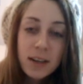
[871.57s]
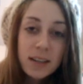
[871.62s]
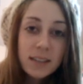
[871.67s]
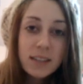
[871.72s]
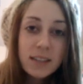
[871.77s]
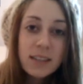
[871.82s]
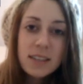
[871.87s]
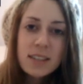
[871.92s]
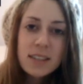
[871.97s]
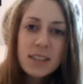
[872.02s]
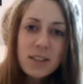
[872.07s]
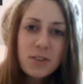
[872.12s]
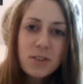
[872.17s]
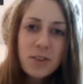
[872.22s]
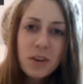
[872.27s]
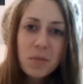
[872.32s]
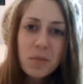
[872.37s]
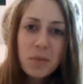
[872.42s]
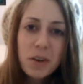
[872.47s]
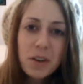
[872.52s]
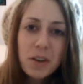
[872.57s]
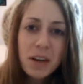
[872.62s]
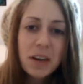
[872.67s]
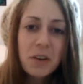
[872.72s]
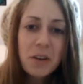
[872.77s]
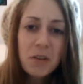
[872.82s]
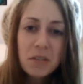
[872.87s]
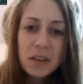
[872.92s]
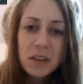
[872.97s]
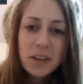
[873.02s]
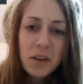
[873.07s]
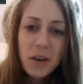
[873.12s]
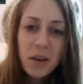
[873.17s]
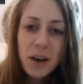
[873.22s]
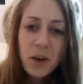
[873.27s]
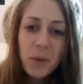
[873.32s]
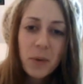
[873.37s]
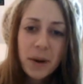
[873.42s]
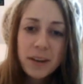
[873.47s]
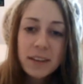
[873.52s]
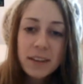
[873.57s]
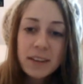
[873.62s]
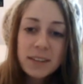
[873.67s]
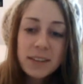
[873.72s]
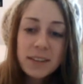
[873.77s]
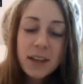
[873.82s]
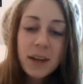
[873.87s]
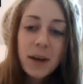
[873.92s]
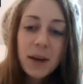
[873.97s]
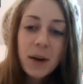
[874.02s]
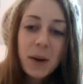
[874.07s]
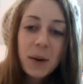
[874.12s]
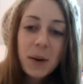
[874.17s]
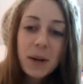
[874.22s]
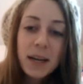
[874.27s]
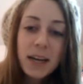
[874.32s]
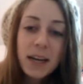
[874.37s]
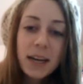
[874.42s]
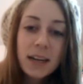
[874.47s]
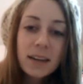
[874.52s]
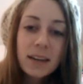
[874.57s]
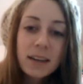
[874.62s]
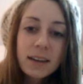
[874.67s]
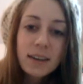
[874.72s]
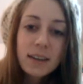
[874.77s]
See, this is a new computer. I don't really know how to work this. Okay.